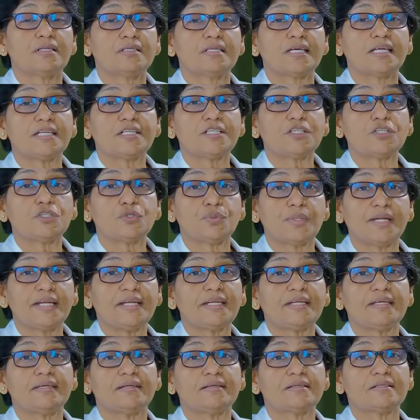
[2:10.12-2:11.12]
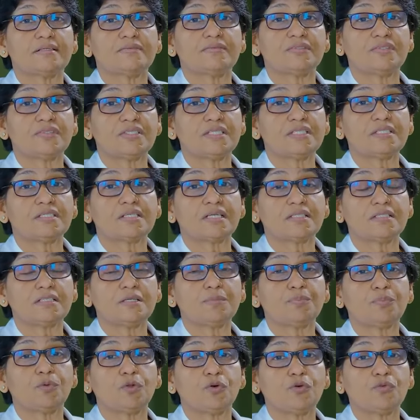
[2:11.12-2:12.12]
ten to twenty years, which is such
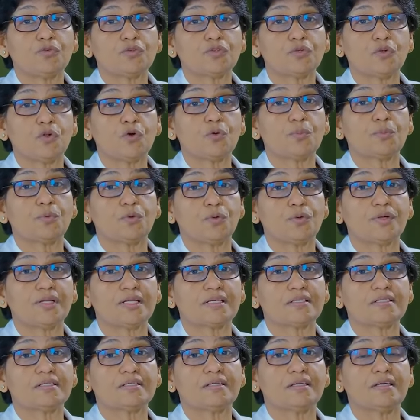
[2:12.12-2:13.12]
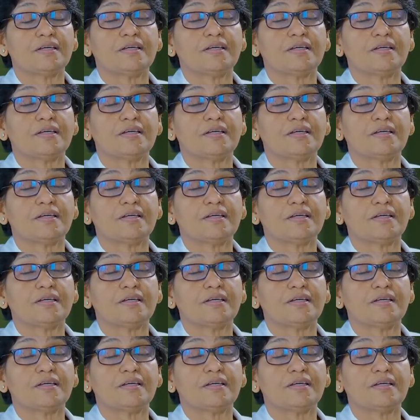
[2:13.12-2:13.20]
a slow progress,